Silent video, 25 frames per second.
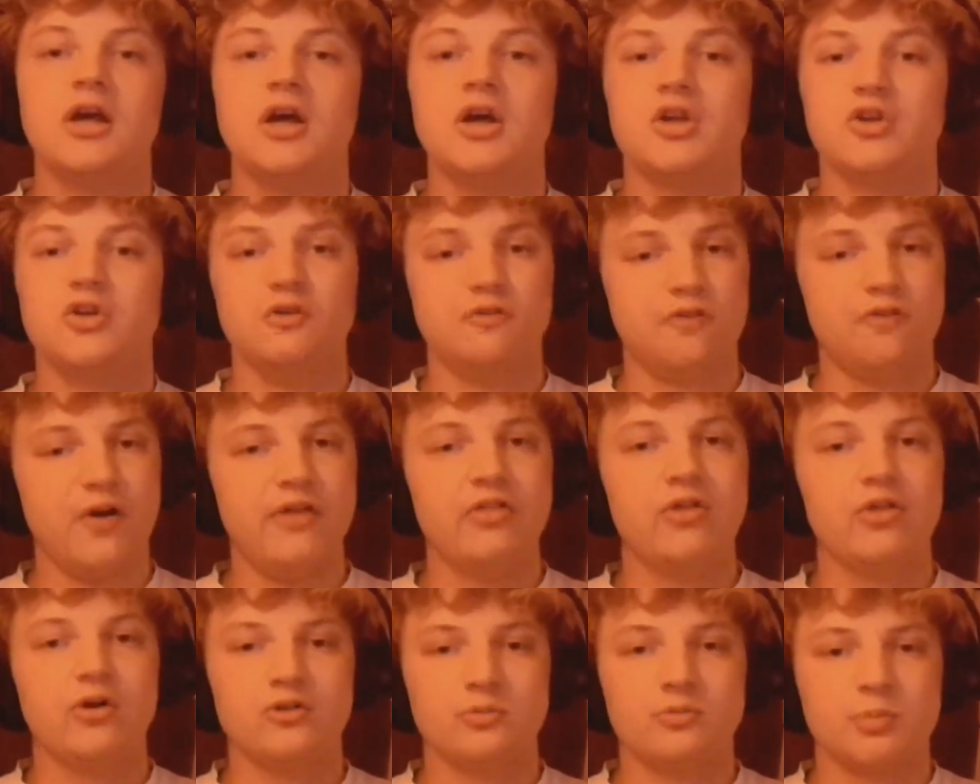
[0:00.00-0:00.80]
You'll
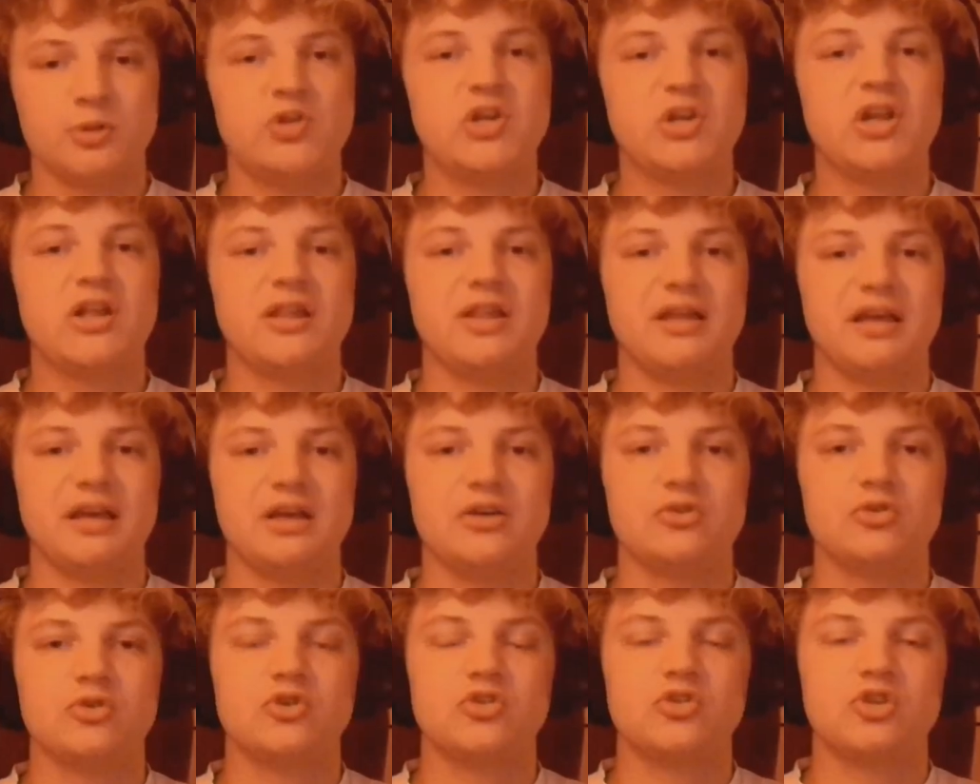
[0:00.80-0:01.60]
find those particularly
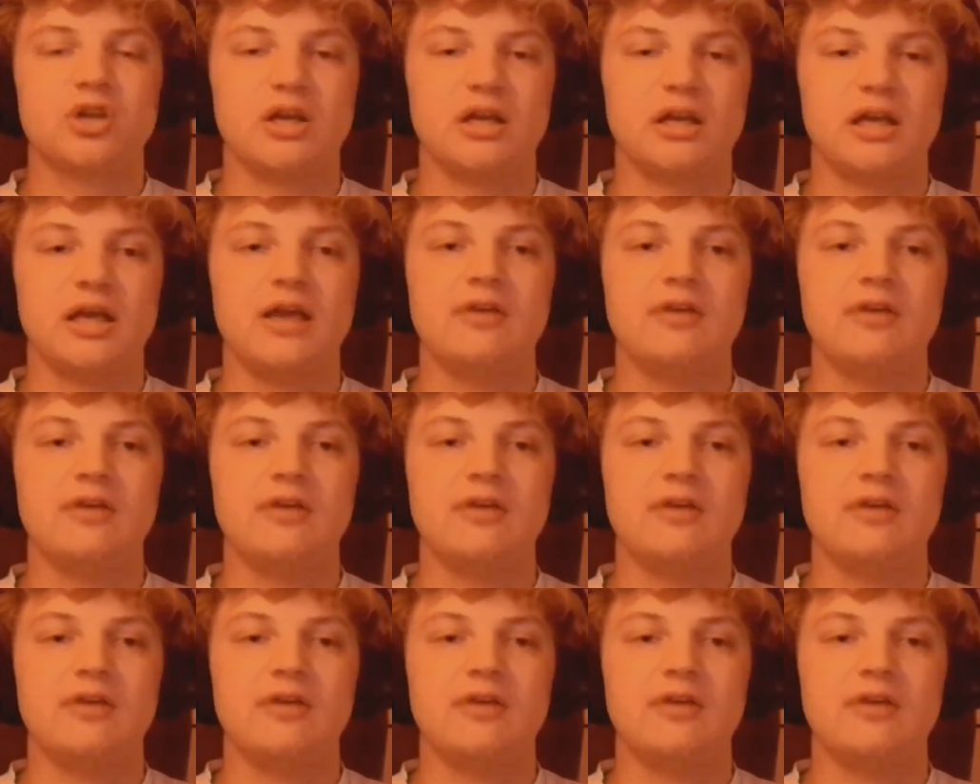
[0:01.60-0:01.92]
interesting